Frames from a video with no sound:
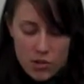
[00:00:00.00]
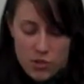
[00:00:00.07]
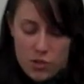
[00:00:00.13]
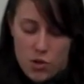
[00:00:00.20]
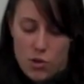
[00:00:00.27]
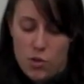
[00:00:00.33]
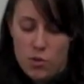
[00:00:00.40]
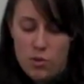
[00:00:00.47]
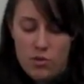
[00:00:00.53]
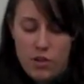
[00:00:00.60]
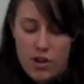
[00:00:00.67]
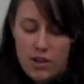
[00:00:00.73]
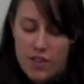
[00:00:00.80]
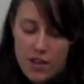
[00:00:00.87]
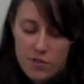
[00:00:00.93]
So
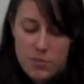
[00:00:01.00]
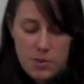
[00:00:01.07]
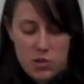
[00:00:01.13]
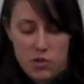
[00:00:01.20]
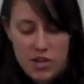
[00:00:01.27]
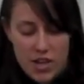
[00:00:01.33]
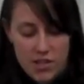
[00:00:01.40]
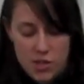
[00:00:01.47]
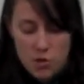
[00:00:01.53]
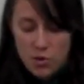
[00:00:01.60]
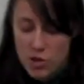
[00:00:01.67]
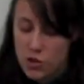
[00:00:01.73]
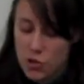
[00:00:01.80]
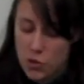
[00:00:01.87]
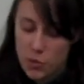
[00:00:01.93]
there are a lot of special tests that you
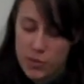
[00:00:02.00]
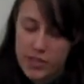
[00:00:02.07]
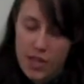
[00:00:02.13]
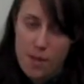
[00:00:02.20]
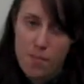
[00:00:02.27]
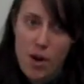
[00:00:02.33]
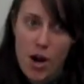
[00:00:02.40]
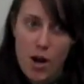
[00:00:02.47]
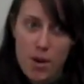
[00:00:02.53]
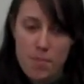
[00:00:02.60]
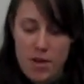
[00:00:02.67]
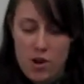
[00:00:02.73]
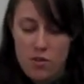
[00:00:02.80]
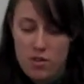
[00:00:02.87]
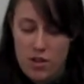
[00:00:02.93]
can do. Some are
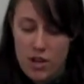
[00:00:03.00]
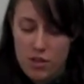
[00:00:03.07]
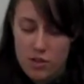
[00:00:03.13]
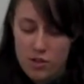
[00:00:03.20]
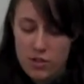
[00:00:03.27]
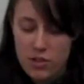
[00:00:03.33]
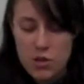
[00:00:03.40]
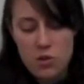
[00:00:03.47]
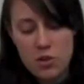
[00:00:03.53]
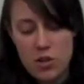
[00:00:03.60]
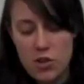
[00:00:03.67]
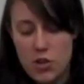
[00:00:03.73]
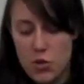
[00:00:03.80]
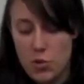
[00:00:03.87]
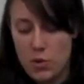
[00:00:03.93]
better than others.
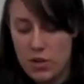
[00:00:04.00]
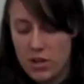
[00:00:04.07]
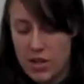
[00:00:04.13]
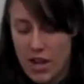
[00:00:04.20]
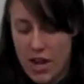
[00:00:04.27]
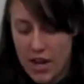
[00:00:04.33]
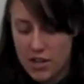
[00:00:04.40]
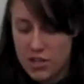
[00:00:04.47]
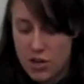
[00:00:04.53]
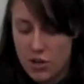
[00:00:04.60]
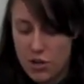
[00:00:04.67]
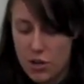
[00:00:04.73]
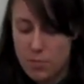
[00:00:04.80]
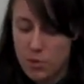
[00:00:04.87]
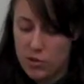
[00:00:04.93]
You can do
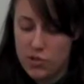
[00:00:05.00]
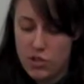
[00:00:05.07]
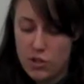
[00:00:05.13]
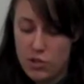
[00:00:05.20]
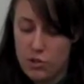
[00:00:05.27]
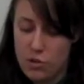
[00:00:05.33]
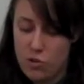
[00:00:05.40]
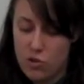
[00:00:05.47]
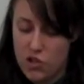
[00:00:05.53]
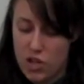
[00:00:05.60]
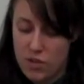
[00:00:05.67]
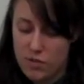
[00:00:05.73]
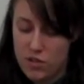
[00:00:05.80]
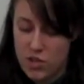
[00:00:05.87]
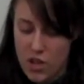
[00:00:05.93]
anterior and posterior load and
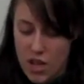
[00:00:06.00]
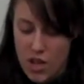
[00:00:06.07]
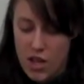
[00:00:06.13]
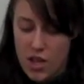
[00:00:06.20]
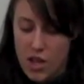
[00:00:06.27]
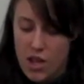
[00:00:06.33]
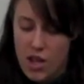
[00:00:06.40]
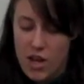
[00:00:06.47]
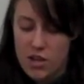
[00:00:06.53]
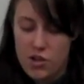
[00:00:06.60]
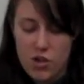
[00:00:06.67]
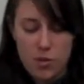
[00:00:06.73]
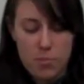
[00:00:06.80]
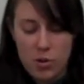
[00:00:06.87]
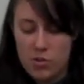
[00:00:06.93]
shift,
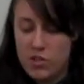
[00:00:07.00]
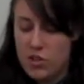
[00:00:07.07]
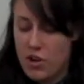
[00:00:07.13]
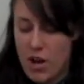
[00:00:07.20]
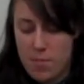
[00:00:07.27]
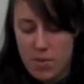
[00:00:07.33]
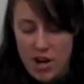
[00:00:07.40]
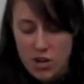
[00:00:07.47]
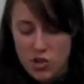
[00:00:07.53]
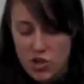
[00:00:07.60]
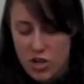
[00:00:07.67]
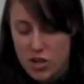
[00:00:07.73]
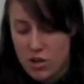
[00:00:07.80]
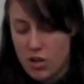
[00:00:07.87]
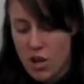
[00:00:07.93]
anterior posterior
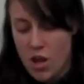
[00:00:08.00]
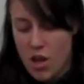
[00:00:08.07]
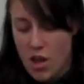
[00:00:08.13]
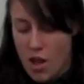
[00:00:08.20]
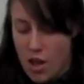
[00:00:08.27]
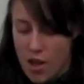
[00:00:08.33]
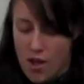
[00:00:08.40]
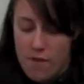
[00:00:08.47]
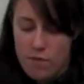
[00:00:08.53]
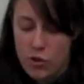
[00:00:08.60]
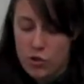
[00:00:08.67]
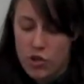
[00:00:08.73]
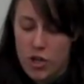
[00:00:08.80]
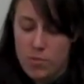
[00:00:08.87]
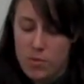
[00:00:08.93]
apprehension,
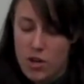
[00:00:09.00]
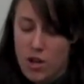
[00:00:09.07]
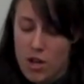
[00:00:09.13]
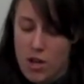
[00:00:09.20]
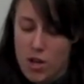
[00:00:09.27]
fulcrum